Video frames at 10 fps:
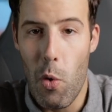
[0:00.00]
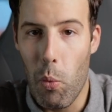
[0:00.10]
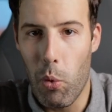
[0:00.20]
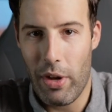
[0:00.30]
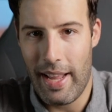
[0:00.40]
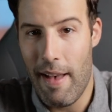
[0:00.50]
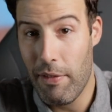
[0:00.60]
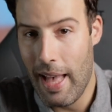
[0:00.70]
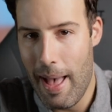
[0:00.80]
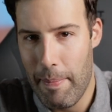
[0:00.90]

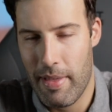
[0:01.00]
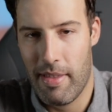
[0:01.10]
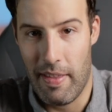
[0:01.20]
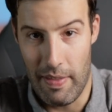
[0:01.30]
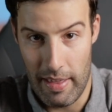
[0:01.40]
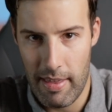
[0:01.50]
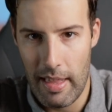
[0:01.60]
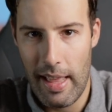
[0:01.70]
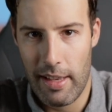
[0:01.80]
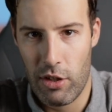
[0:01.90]
Whatever happens in this
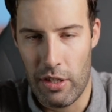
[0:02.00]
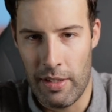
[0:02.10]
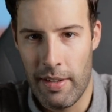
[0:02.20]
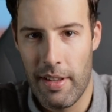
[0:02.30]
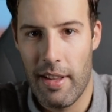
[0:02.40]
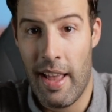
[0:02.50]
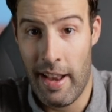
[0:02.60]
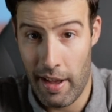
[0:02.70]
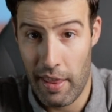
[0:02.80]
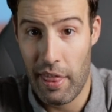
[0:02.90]
election,
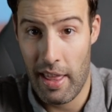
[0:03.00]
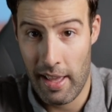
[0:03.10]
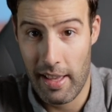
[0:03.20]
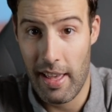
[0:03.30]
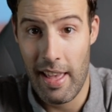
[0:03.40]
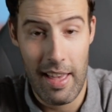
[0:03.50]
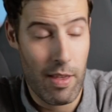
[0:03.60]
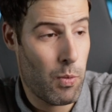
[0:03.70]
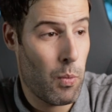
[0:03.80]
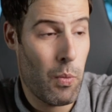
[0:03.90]
and I think it
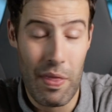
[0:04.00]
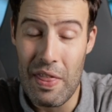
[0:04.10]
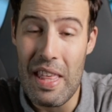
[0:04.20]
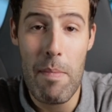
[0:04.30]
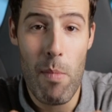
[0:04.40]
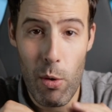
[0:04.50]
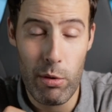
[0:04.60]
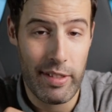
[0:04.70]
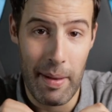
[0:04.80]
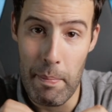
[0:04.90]
is the
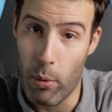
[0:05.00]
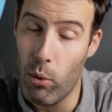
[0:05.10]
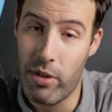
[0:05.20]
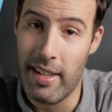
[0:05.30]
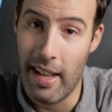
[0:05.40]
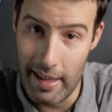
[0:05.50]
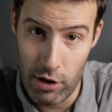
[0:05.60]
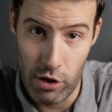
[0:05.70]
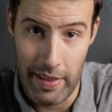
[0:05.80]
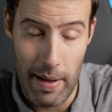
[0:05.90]
most important
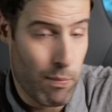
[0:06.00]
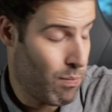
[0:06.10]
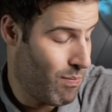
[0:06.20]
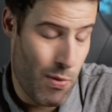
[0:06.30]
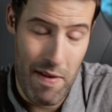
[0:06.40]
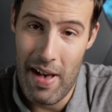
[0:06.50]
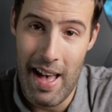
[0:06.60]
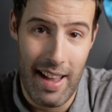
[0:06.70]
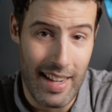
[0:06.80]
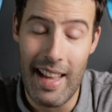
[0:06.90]
election that we've
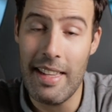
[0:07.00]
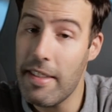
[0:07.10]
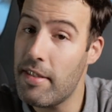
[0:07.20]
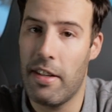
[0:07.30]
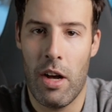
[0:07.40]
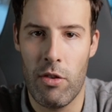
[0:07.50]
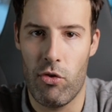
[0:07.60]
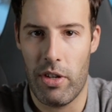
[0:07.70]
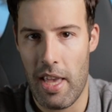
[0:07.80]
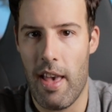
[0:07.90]
had at least in
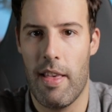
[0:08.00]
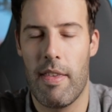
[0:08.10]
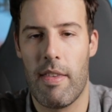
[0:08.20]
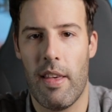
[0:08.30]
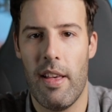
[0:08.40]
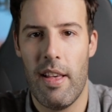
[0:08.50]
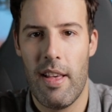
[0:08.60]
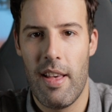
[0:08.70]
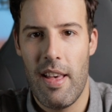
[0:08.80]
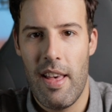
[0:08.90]
100 years,
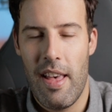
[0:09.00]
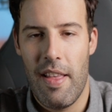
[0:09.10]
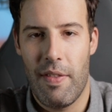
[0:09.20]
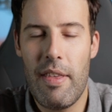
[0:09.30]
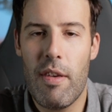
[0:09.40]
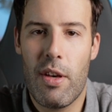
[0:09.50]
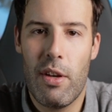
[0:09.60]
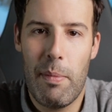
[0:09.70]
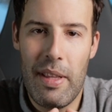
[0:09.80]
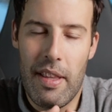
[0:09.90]
this is
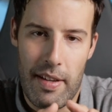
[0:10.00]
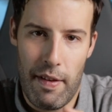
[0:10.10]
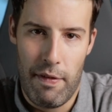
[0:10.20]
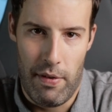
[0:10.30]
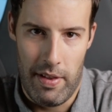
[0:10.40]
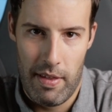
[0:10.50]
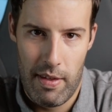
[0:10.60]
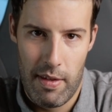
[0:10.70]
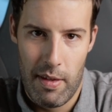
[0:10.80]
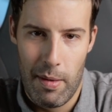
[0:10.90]
going to be the
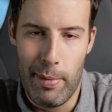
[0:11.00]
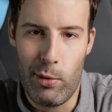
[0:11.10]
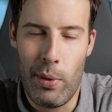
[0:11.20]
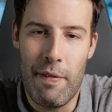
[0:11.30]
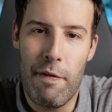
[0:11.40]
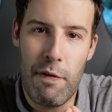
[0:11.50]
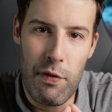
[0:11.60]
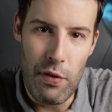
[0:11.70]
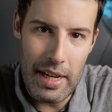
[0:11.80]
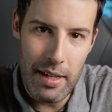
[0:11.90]
difference between
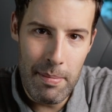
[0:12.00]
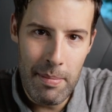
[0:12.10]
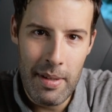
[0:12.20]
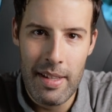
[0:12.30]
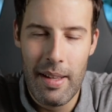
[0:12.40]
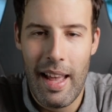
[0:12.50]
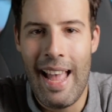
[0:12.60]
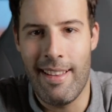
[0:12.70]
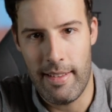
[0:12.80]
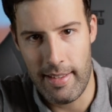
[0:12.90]
freedom
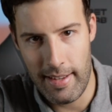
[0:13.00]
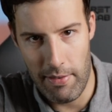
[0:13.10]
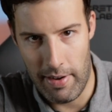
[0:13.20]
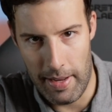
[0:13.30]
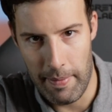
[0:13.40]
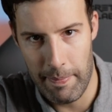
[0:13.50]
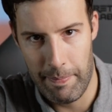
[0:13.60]
and tyranny.